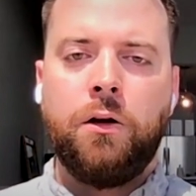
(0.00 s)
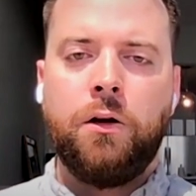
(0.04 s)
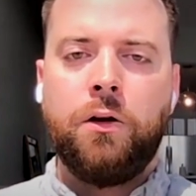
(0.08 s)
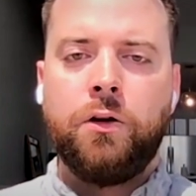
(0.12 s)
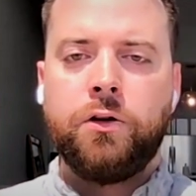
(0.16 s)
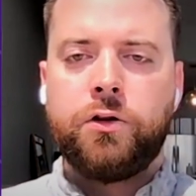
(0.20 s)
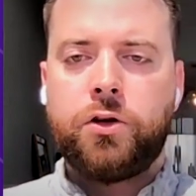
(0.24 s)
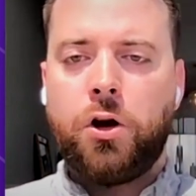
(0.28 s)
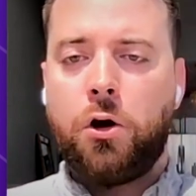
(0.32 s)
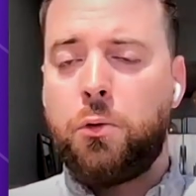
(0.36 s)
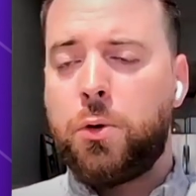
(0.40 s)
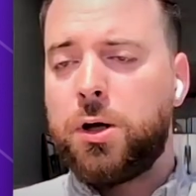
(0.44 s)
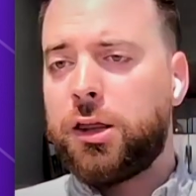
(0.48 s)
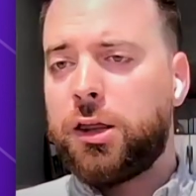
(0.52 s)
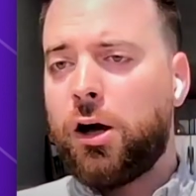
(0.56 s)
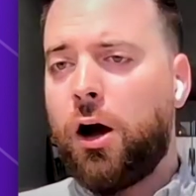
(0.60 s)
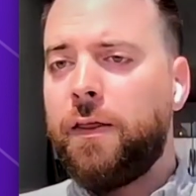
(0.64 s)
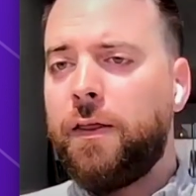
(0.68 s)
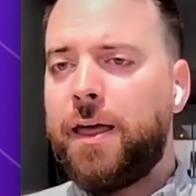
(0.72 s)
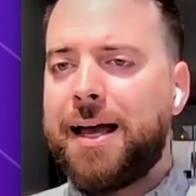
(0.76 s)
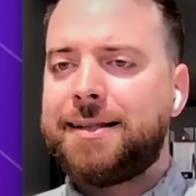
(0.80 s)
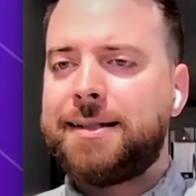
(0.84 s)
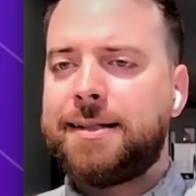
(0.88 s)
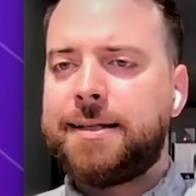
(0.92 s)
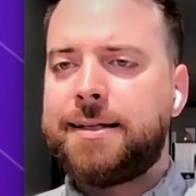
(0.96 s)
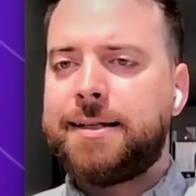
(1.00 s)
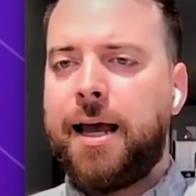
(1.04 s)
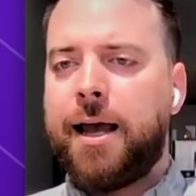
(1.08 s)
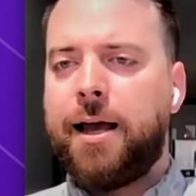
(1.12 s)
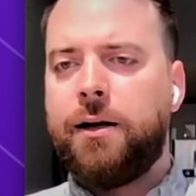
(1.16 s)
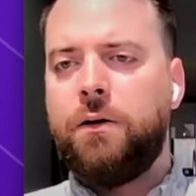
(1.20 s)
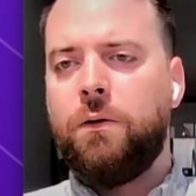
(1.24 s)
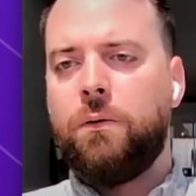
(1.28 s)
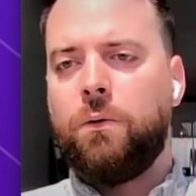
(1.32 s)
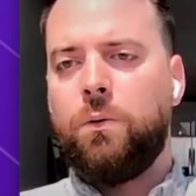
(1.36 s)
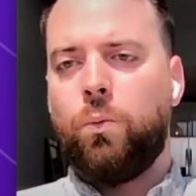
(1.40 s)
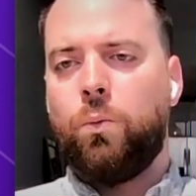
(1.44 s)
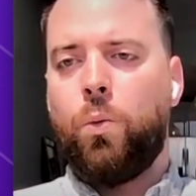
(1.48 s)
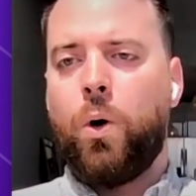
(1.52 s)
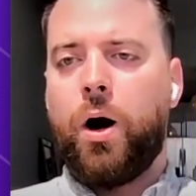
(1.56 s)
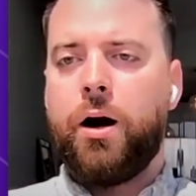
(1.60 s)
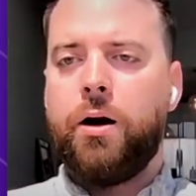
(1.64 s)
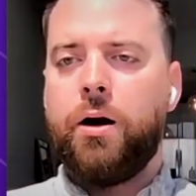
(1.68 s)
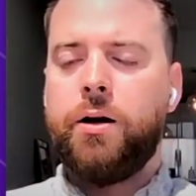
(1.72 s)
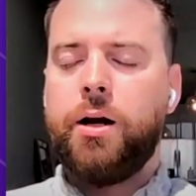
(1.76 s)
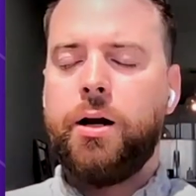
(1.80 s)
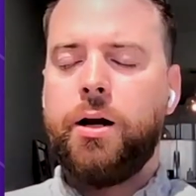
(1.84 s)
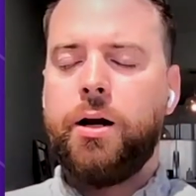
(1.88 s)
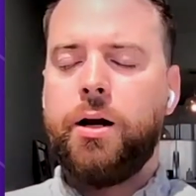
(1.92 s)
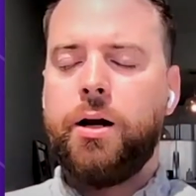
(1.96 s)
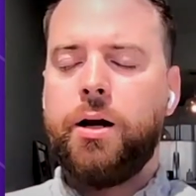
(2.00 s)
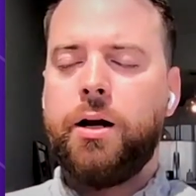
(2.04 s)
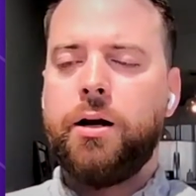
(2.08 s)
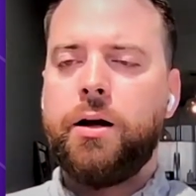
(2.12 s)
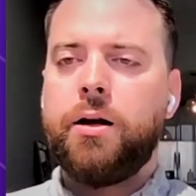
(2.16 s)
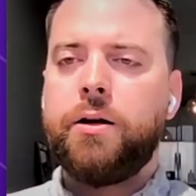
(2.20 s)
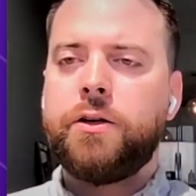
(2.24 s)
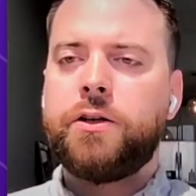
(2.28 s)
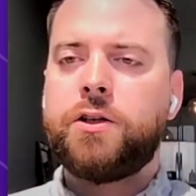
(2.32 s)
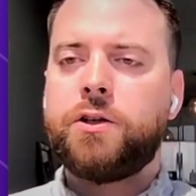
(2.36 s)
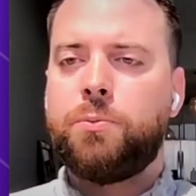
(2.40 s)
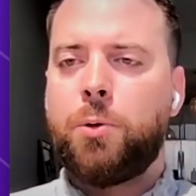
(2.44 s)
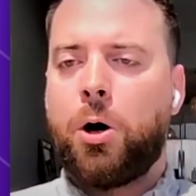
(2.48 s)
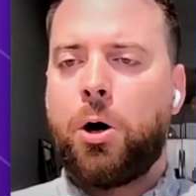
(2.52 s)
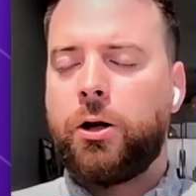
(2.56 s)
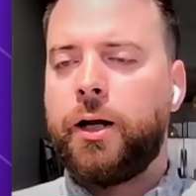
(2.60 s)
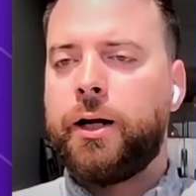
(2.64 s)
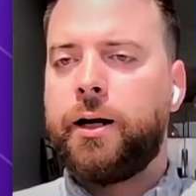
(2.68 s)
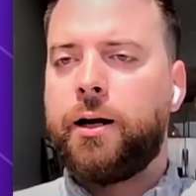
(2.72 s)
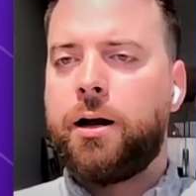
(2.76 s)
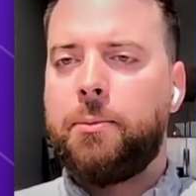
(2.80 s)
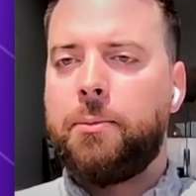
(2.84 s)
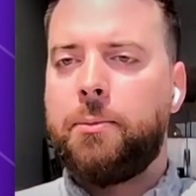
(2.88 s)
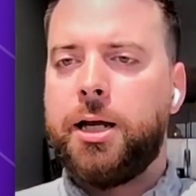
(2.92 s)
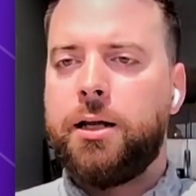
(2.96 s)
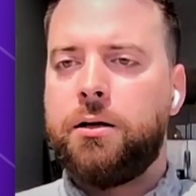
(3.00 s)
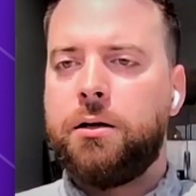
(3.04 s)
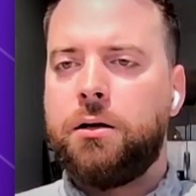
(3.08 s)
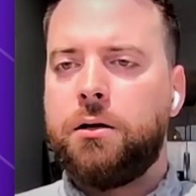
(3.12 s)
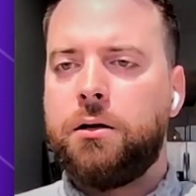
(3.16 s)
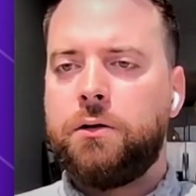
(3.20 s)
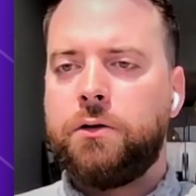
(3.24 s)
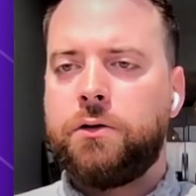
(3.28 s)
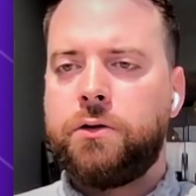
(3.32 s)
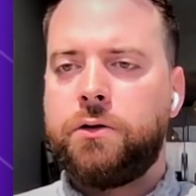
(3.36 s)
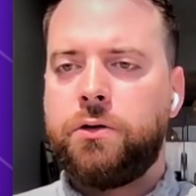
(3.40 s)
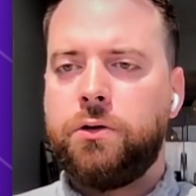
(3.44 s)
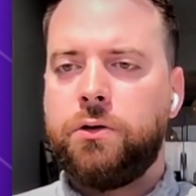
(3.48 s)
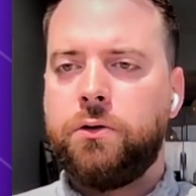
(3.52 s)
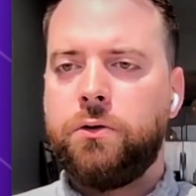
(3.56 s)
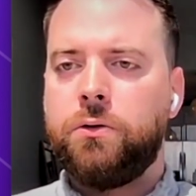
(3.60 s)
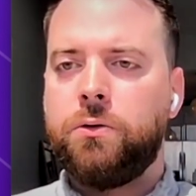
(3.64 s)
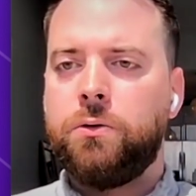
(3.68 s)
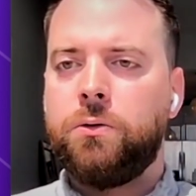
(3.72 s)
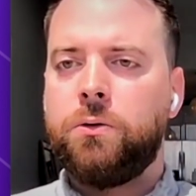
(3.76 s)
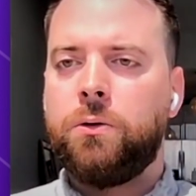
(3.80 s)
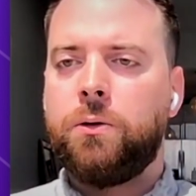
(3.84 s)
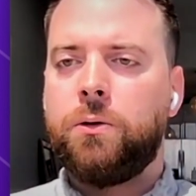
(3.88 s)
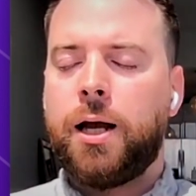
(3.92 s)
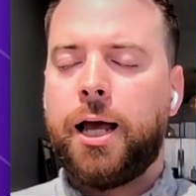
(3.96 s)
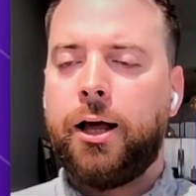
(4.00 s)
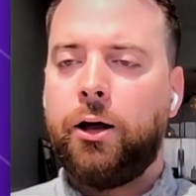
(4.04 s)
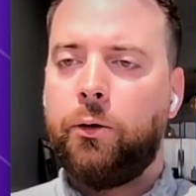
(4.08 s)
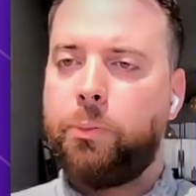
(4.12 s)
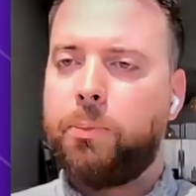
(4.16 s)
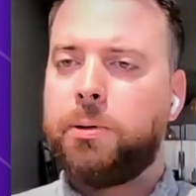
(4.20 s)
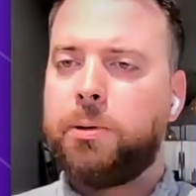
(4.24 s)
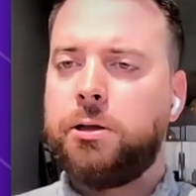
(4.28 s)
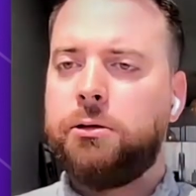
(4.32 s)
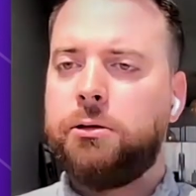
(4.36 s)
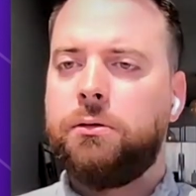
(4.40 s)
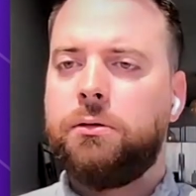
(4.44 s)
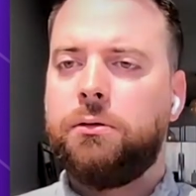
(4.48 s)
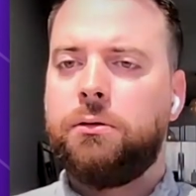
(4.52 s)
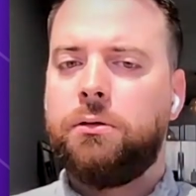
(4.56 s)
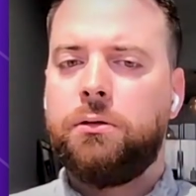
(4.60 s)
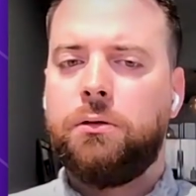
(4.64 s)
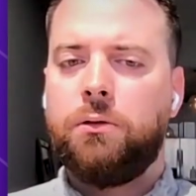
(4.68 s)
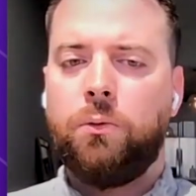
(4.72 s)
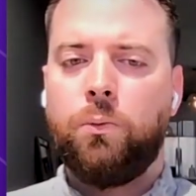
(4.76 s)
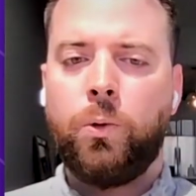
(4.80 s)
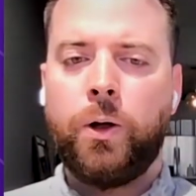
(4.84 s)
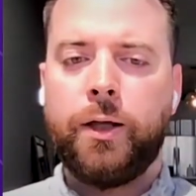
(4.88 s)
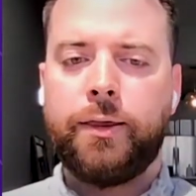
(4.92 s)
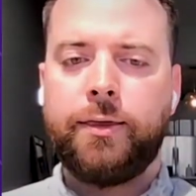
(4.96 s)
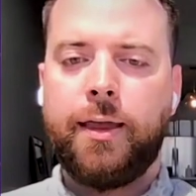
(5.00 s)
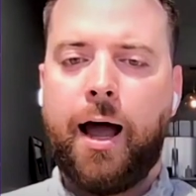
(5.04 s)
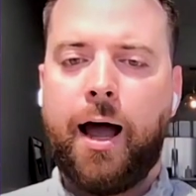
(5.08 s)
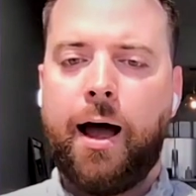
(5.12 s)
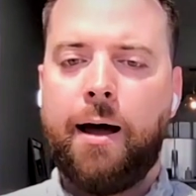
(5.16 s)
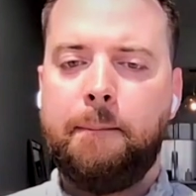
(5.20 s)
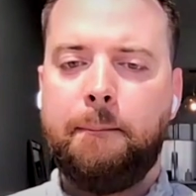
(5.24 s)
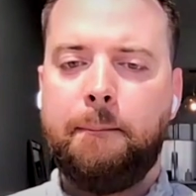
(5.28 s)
So with all that said, where does Smartling come in to help with that?